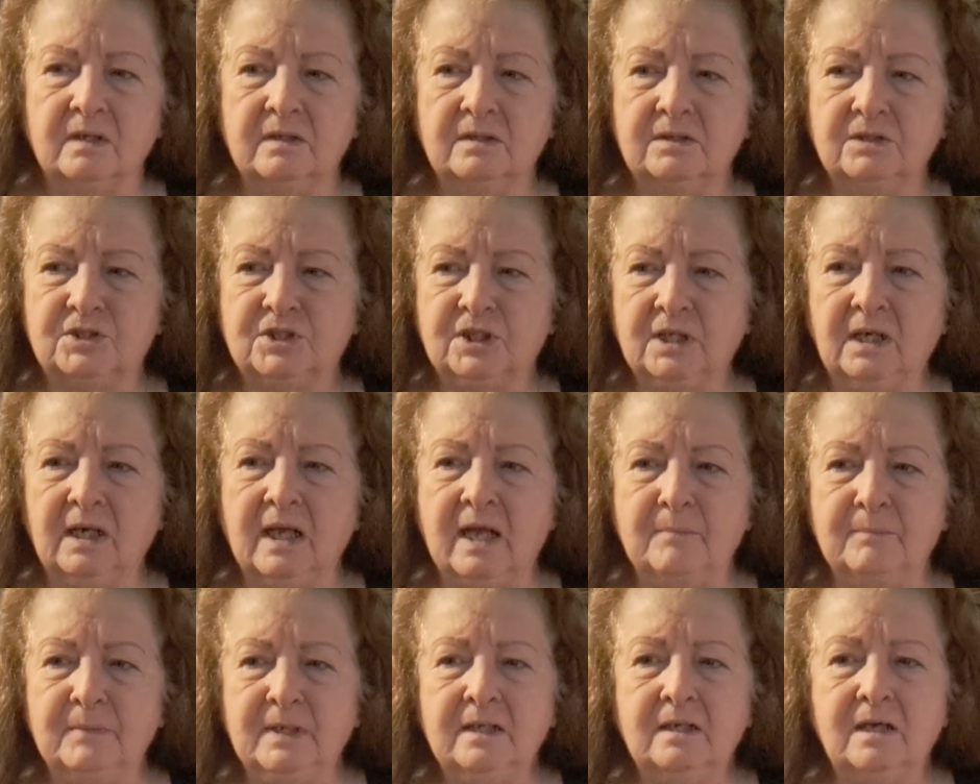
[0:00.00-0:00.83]
she
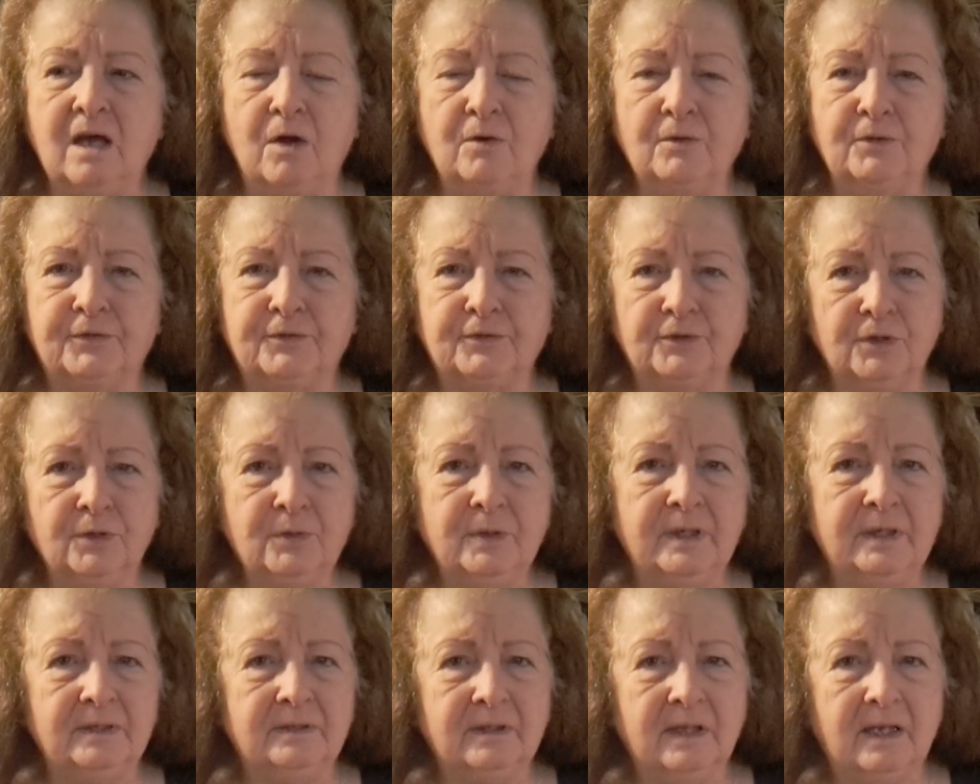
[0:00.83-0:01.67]
let me go through
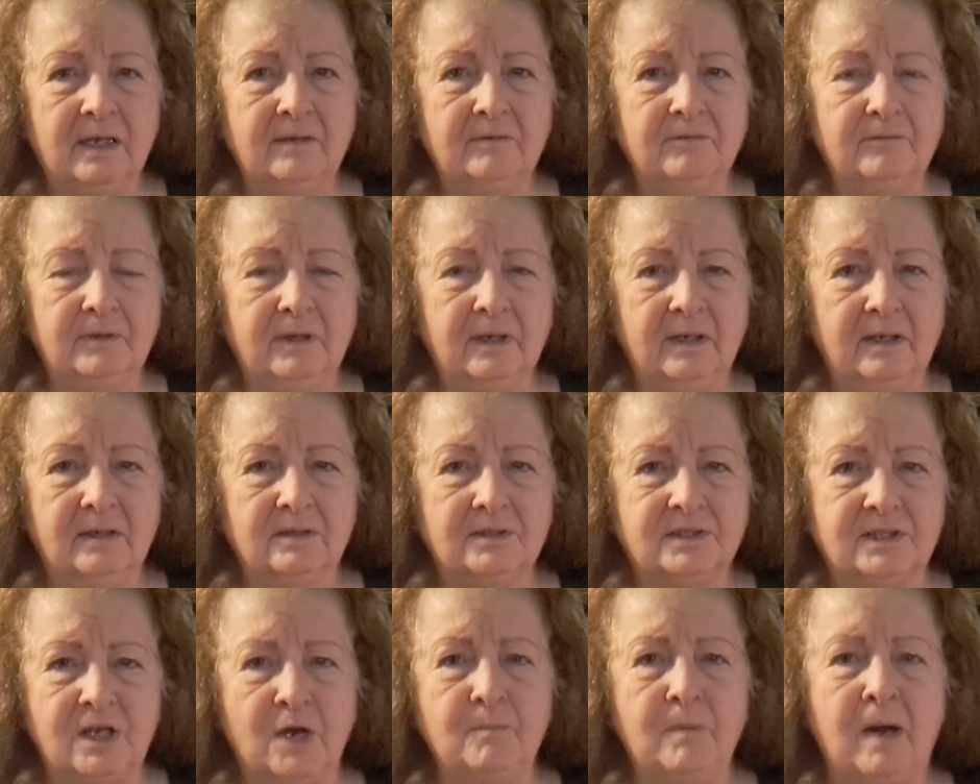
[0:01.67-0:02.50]
it
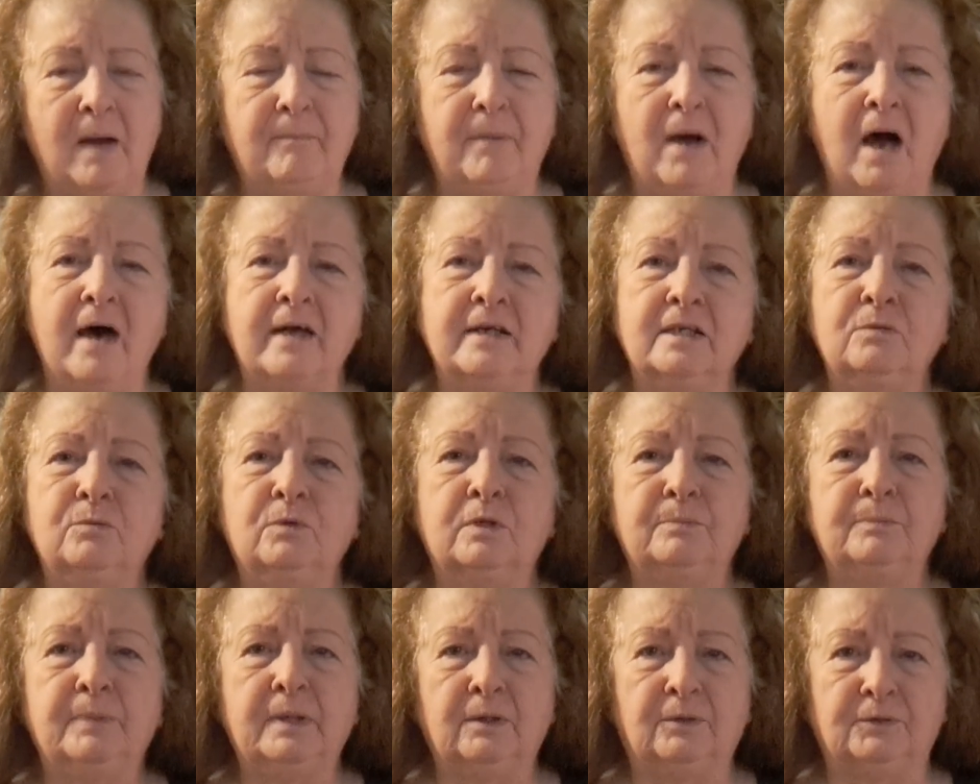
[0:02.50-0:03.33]
so my body
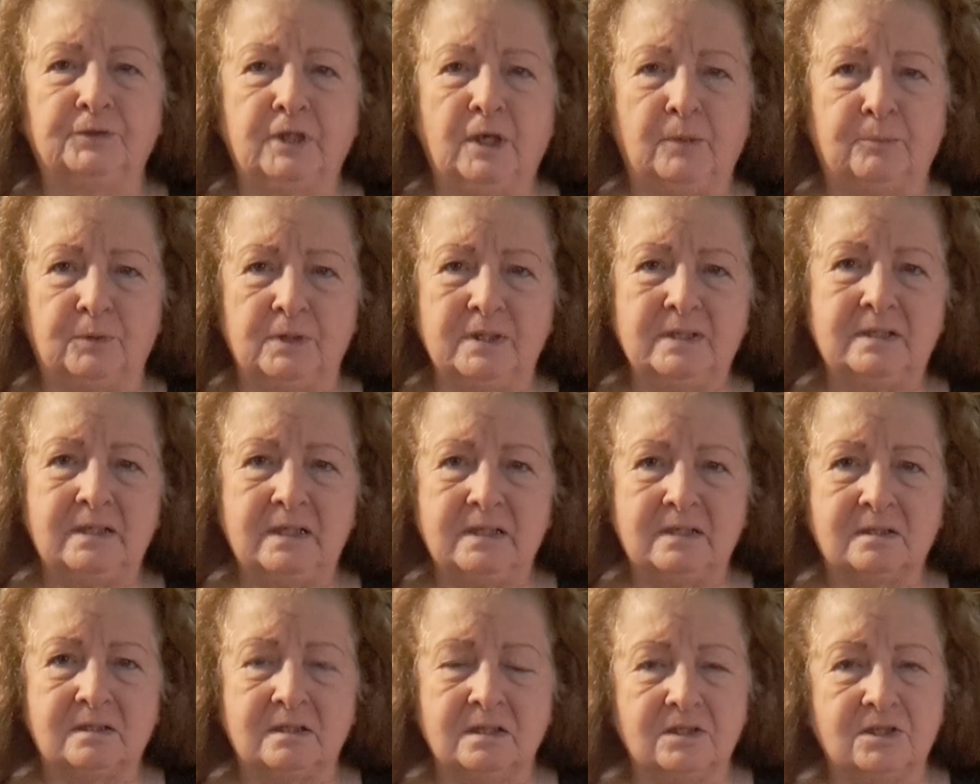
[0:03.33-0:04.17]
would build up
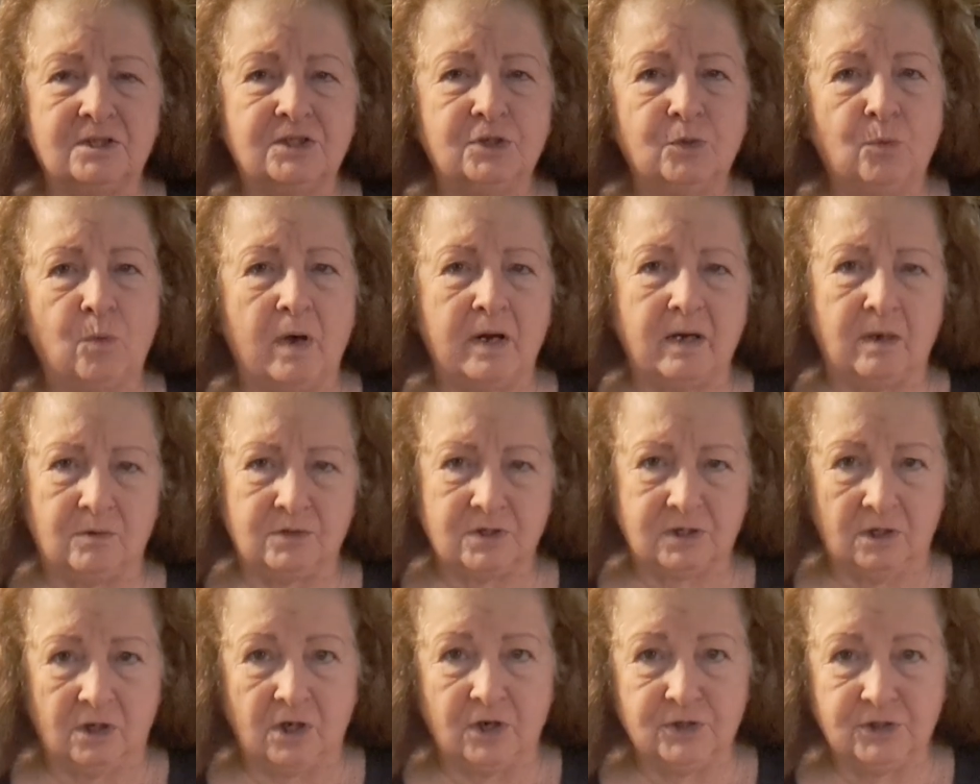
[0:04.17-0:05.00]
resistance to what I was
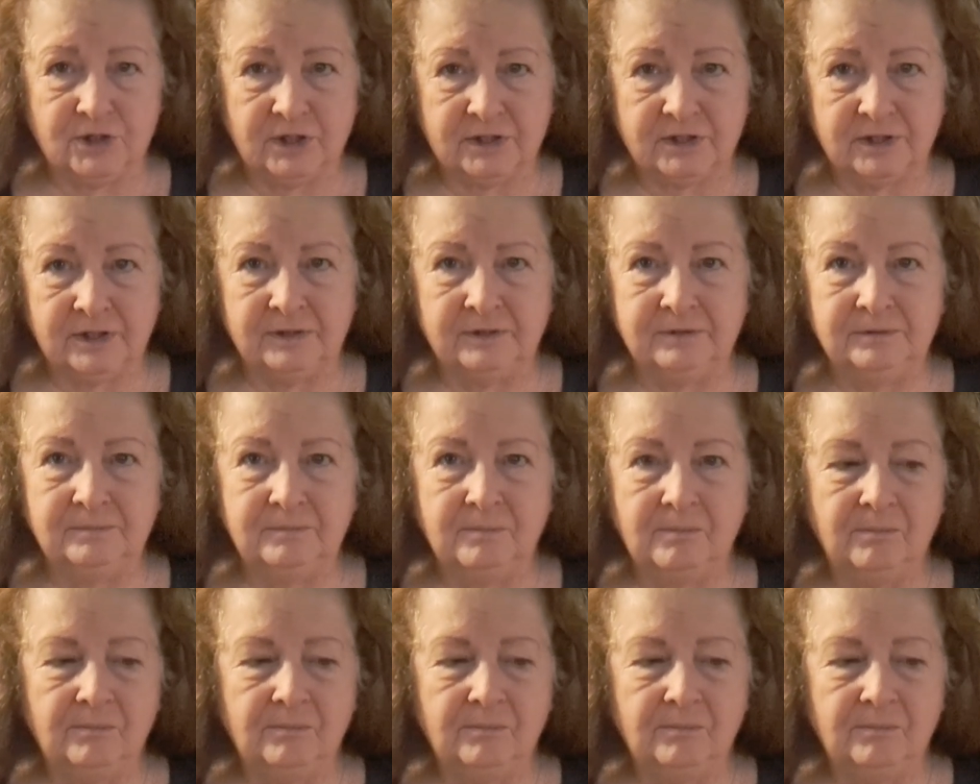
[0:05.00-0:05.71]
allergic to.